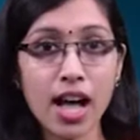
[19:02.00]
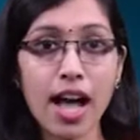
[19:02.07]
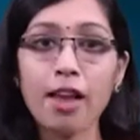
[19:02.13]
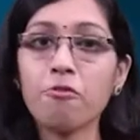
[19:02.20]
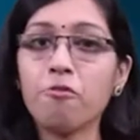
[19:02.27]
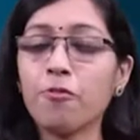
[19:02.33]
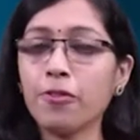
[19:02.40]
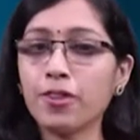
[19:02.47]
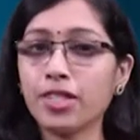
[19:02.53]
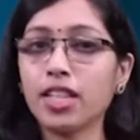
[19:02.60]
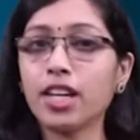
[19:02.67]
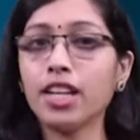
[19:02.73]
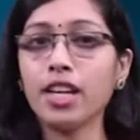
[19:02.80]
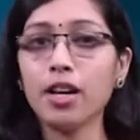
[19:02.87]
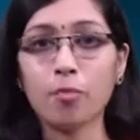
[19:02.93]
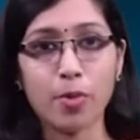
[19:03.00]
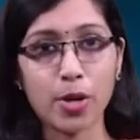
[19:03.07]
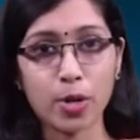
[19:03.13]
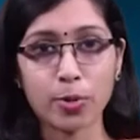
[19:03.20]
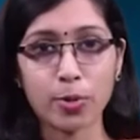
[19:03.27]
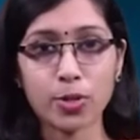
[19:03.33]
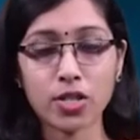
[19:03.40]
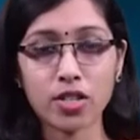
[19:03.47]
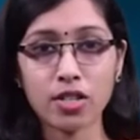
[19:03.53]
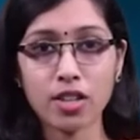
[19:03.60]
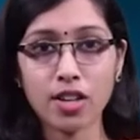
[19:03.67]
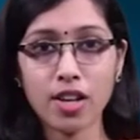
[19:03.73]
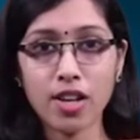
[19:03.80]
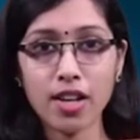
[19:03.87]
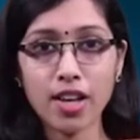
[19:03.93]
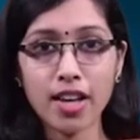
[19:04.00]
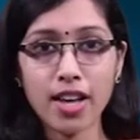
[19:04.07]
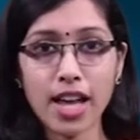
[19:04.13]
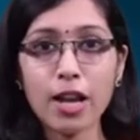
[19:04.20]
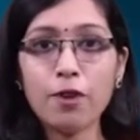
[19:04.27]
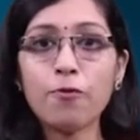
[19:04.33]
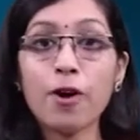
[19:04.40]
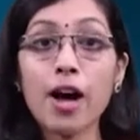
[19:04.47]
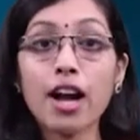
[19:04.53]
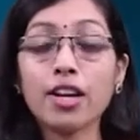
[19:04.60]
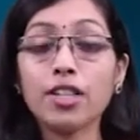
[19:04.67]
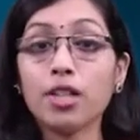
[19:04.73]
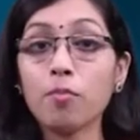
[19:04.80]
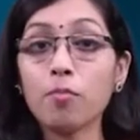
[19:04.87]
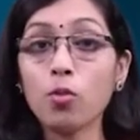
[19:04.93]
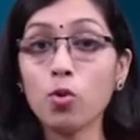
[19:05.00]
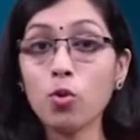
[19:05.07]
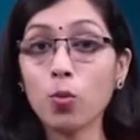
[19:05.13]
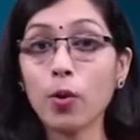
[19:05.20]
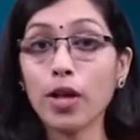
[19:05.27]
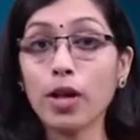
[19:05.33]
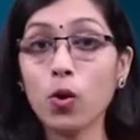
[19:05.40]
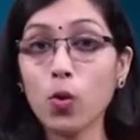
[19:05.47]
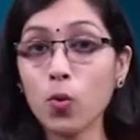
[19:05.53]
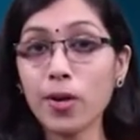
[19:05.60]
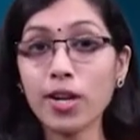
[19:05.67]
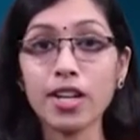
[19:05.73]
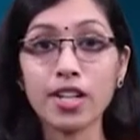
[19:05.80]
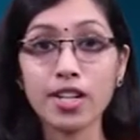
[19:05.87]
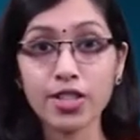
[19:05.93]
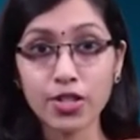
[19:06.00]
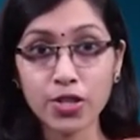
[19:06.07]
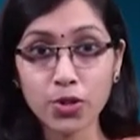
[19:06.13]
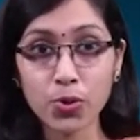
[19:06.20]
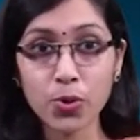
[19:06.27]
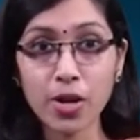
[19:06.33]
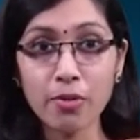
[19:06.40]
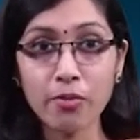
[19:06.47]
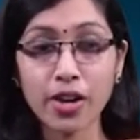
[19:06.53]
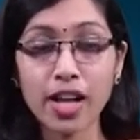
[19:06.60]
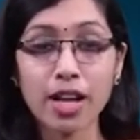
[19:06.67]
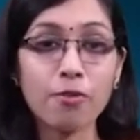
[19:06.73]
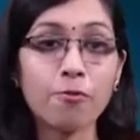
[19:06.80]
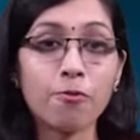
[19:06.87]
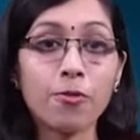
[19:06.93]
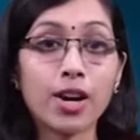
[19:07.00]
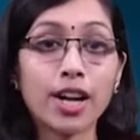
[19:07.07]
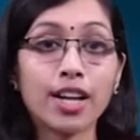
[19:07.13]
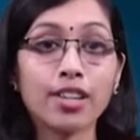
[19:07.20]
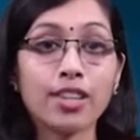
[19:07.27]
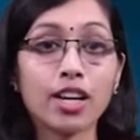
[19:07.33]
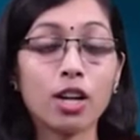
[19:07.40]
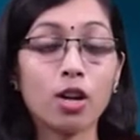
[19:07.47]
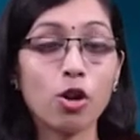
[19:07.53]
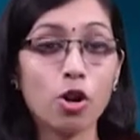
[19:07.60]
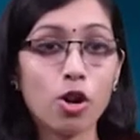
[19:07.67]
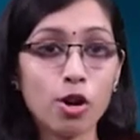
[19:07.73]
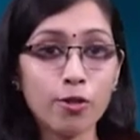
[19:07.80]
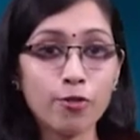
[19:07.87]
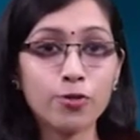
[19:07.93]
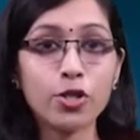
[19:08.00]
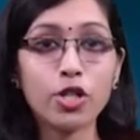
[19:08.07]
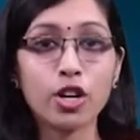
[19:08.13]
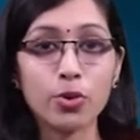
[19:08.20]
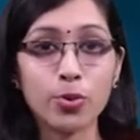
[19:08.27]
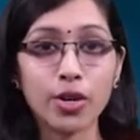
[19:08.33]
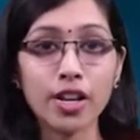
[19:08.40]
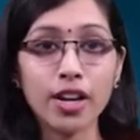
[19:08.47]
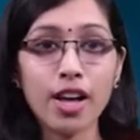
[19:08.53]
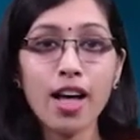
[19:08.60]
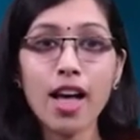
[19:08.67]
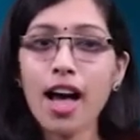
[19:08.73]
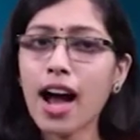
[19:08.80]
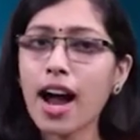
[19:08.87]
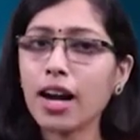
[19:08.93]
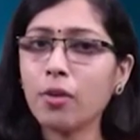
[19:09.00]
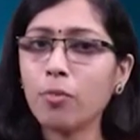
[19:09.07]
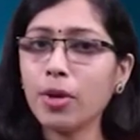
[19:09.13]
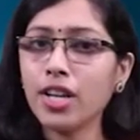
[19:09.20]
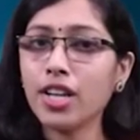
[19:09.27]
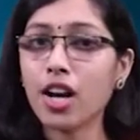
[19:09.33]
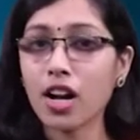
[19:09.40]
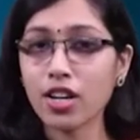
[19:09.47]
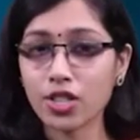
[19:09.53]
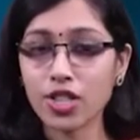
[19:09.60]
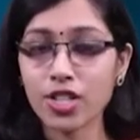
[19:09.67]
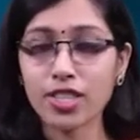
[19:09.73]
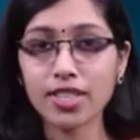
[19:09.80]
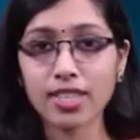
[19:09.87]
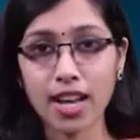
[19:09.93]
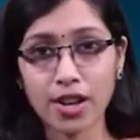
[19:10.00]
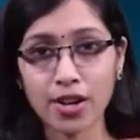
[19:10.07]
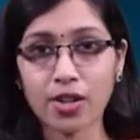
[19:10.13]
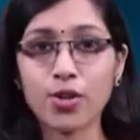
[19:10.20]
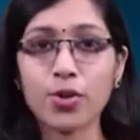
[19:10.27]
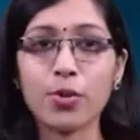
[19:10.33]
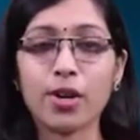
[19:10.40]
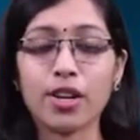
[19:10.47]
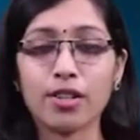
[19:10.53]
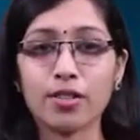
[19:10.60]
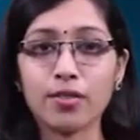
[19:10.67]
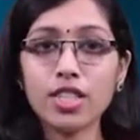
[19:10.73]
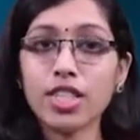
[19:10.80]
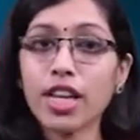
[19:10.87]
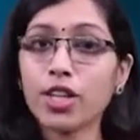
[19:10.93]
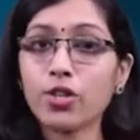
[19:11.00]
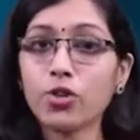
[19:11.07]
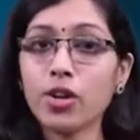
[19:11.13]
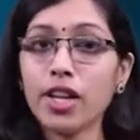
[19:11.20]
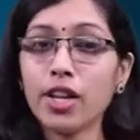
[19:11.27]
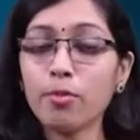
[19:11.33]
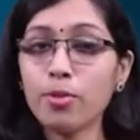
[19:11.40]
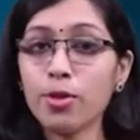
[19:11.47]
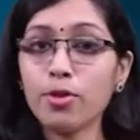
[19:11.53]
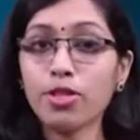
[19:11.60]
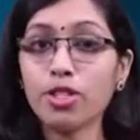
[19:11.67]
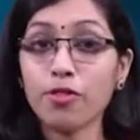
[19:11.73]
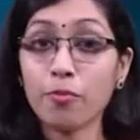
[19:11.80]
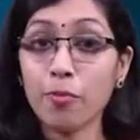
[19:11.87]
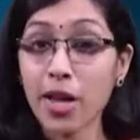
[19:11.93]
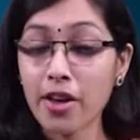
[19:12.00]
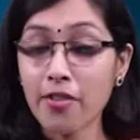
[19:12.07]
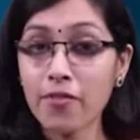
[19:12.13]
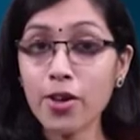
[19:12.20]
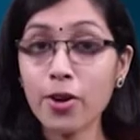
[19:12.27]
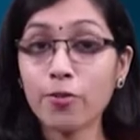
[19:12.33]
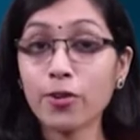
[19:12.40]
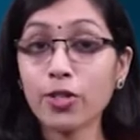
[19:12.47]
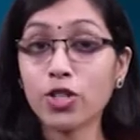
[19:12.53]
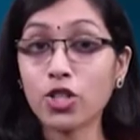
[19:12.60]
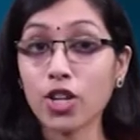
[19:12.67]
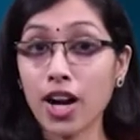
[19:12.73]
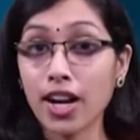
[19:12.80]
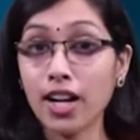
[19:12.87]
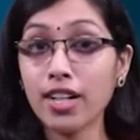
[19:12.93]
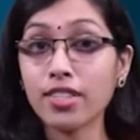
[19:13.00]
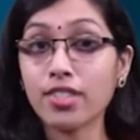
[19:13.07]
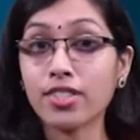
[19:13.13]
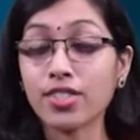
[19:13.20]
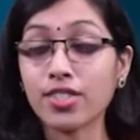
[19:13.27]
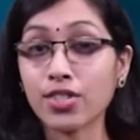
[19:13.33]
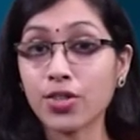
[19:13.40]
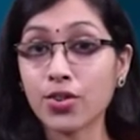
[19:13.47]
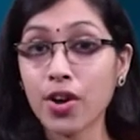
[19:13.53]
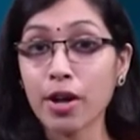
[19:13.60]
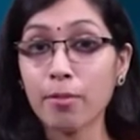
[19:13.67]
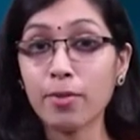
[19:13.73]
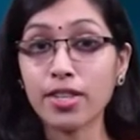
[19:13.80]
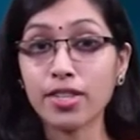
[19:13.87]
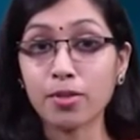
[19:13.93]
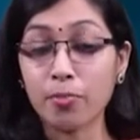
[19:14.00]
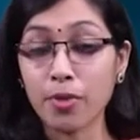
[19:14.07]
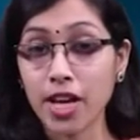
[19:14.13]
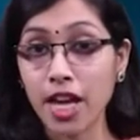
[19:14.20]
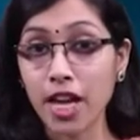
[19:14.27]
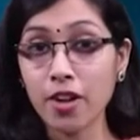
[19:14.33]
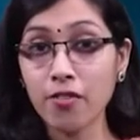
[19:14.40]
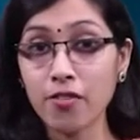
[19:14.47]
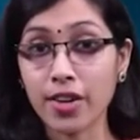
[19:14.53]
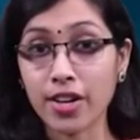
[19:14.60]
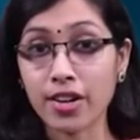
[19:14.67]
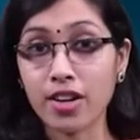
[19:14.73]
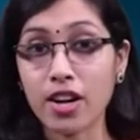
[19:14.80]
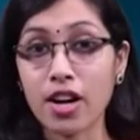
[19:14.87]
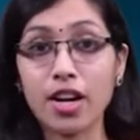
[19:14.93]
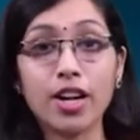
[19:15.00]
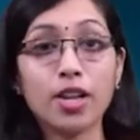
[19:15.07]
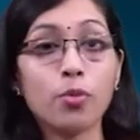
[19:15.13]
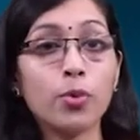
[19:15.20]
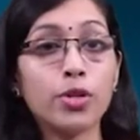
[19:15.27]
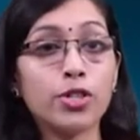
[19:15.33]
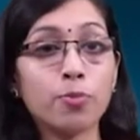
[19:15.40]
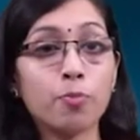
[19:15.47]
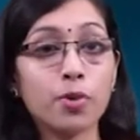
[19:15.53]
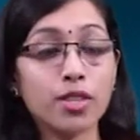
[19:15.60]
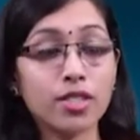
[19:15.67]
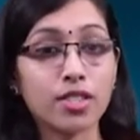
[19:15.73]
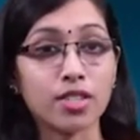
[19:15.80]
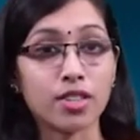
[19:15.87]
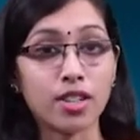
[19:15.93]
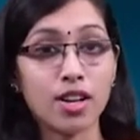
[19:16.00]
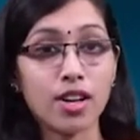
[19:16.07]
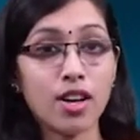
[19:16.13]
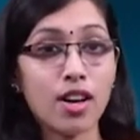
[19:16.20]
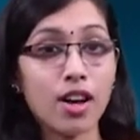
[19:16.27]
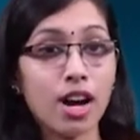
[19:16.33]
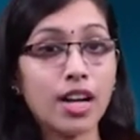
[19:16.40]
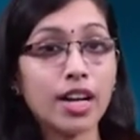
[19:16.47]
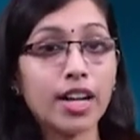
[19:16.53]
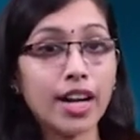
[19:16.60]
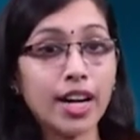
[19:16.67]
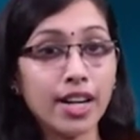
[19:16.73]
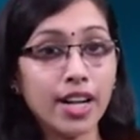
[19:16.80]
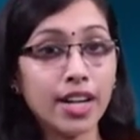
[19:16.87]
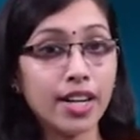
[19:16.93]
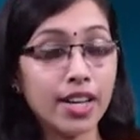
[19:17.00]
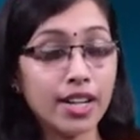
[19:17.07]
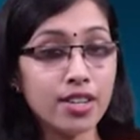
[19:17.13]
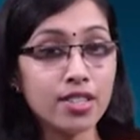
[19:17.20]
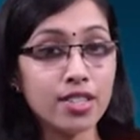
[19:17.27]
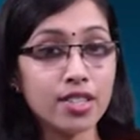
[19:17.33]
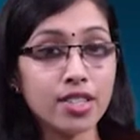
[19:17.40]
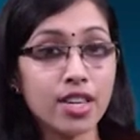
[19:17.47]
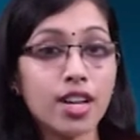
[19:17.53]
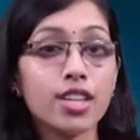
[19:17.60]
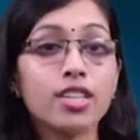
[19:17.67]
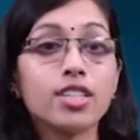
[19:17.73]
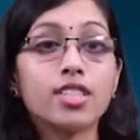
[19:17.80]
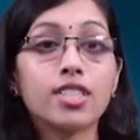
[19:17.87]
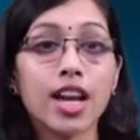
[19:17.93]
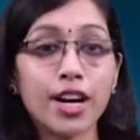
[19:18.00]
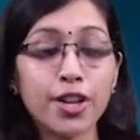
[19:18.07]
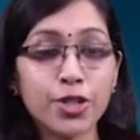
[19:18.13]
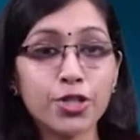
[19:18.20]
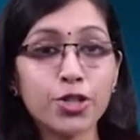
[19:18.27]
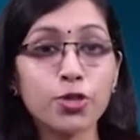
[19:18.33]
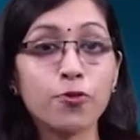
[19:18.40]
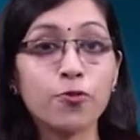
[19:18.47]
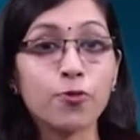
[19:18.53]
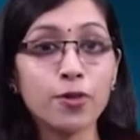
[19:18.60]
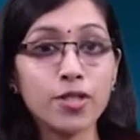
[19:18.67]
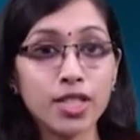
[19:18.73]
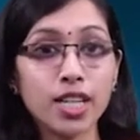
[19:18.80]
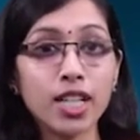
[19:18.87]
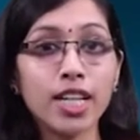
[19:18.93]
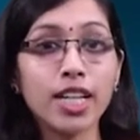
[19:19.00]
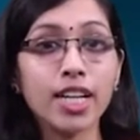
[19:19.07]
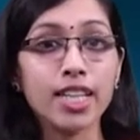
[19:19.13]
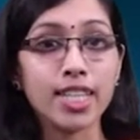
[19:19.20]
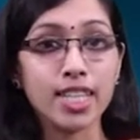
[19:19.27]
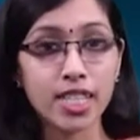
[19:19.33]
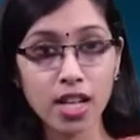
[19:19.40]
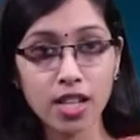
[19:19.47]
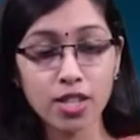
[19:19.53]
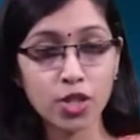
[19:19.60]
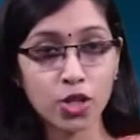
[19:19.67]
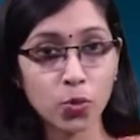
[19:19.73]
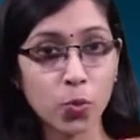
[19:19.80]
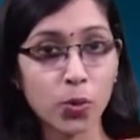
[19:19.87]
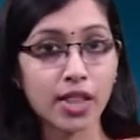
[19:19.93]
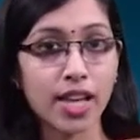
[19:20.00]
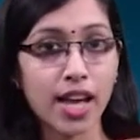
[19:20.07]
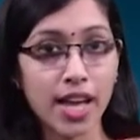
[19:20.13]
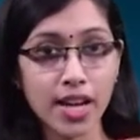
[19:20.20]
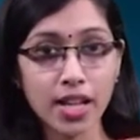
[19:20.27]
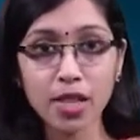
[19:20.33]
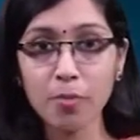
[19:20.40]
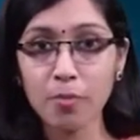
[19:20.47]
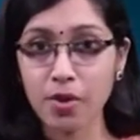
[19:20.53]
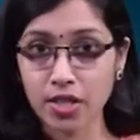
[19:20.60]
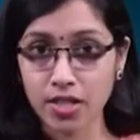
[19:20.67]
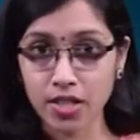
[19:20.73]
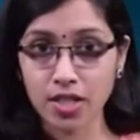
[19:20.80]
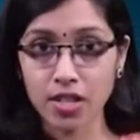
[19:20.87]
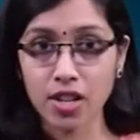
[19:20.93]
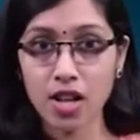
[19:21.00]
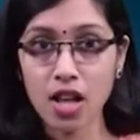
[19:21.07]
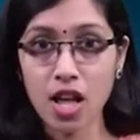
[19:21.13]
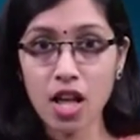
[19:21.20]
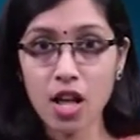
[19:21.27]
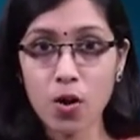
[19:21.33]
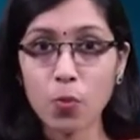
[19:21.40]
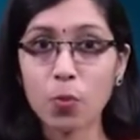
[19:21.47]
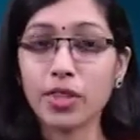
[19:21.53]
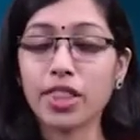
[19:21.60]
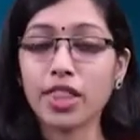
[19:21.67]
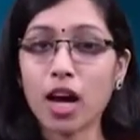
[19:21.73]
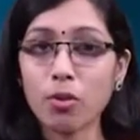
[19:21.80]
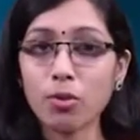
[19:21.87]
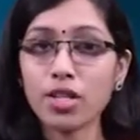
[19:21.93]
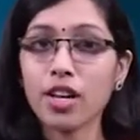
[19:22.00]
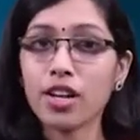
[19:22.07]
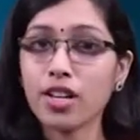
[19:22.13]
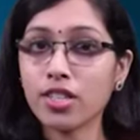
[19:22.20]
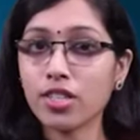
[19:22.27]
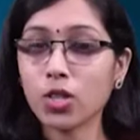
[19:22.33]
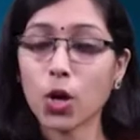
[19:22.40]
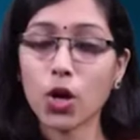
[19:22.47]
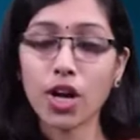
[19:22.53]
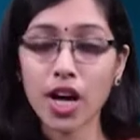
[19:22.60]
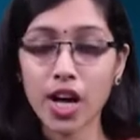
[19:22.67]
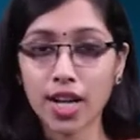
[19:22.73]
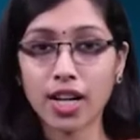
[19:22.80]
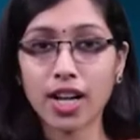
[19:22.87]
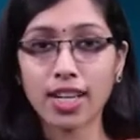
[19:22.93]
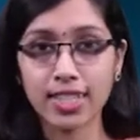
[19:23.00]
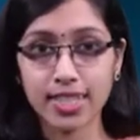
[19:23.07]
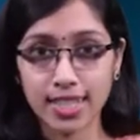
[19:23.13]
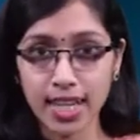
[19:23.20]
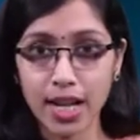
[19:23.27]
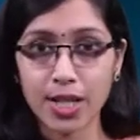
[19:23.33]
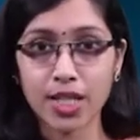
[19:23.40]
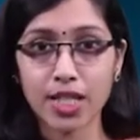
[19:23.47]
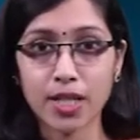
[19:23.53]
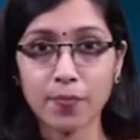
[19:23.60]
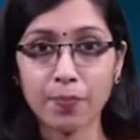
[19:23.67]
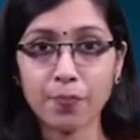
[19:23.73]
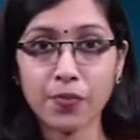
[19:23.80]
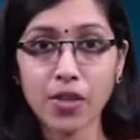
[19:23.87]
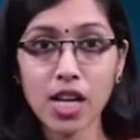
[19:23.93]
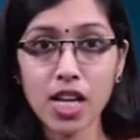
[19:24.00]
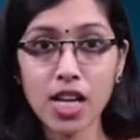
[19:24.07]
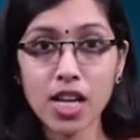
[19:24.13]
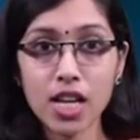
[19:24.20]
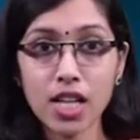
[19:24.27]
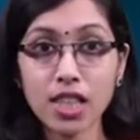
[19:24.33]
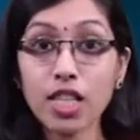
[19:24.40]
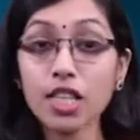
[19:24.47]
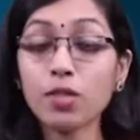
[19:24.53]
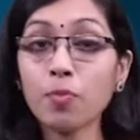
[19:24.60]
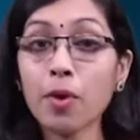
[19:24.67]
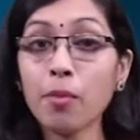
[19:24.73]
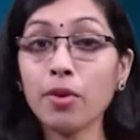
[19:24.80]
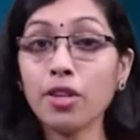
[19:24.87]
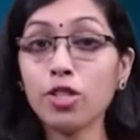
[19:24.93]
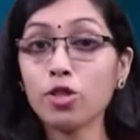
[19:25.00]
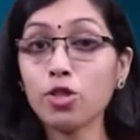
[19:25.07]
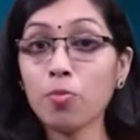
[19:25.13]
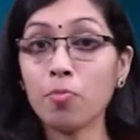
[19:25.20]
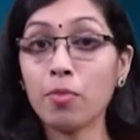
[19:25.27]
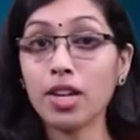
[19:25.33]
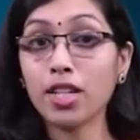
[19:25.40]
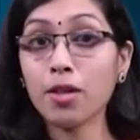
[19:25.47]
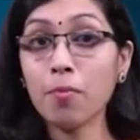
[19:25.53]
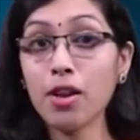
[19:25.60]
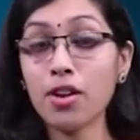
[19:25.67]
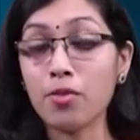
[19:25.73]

and physically abused. In fact, the more we go in history, we can find that a lot of children had been hushes and crueler. Sexually abusive behavior of a child is described as behavior under which a person under 18 years tends to physically indulge with another person without his or her consent. This may be due to multiple